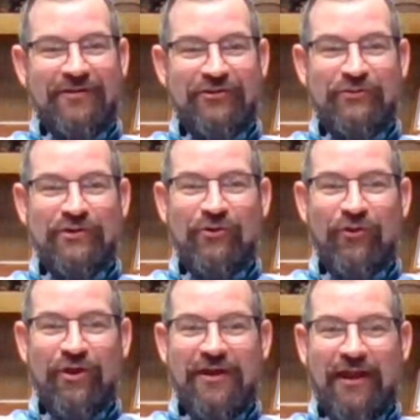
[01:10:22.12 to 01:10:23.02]
You and
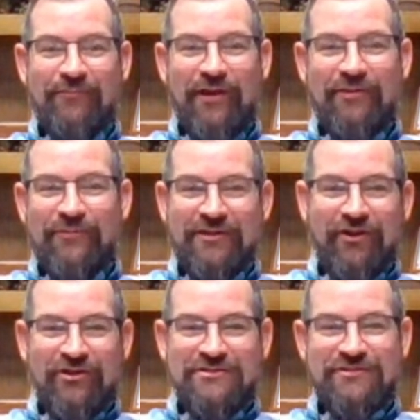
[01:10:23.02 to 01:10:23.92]
Corey, I might be
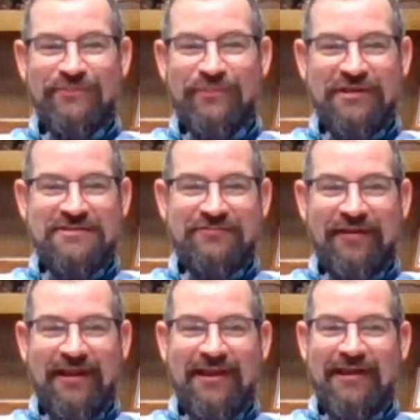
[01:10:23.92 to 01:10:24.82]
y'all's biggest
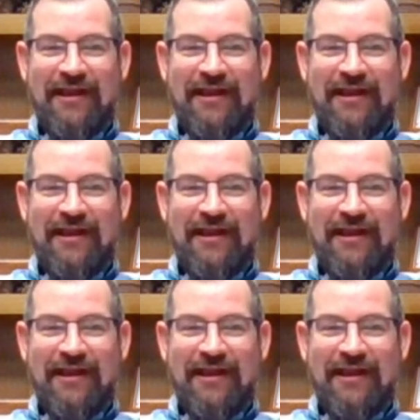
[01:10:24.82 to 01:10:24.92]
fan.